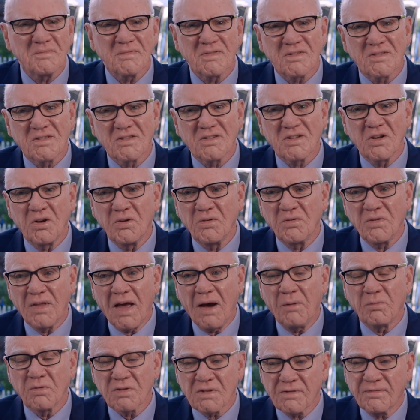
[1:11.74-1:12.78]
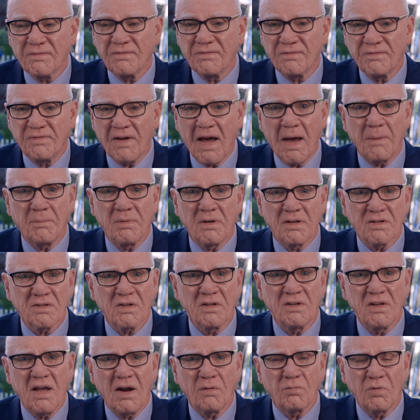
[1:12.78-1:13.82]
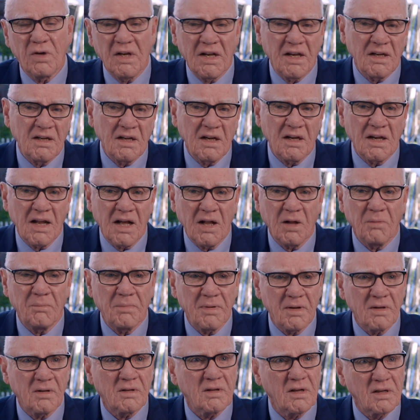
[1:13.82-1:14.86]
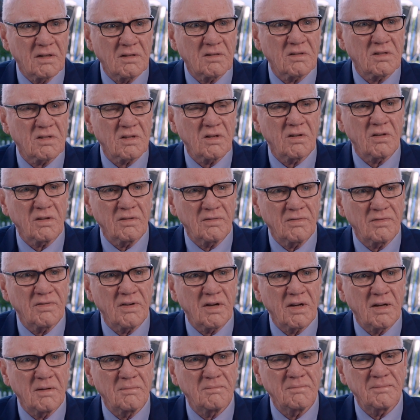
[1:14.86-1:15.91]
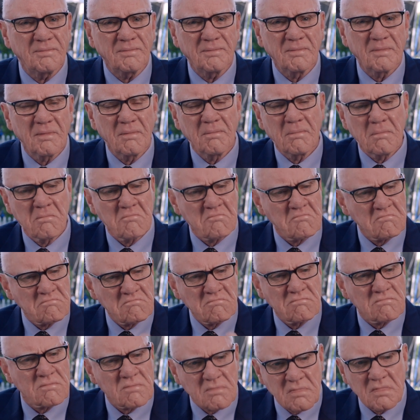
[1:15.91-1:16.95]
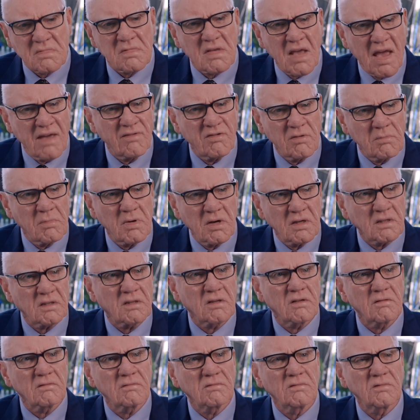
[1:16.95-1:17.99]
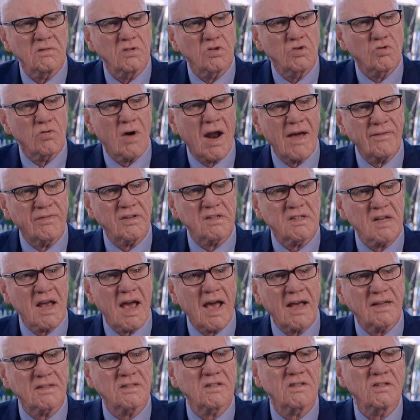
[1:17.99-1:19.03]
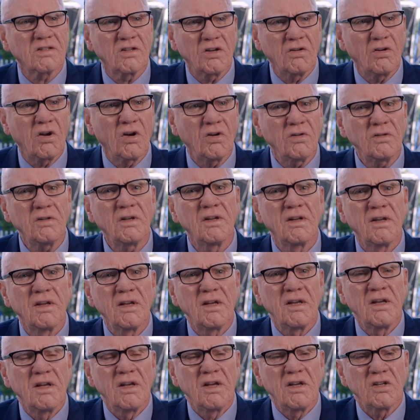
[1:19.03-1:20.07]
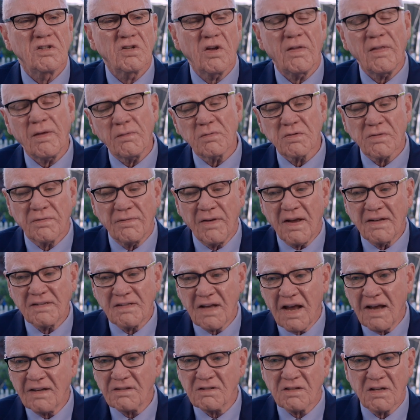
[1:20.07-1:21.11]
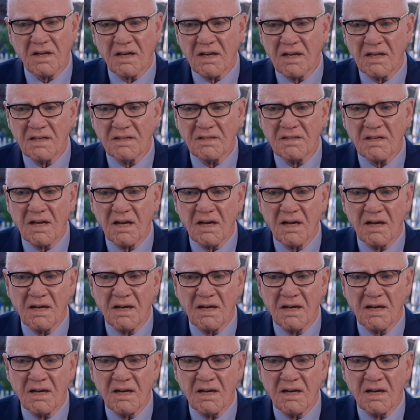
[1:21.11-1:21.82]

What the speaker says: So that was fabulous, and that really did help. It sort of gave him a gravitas, you know. So that was fantastic, and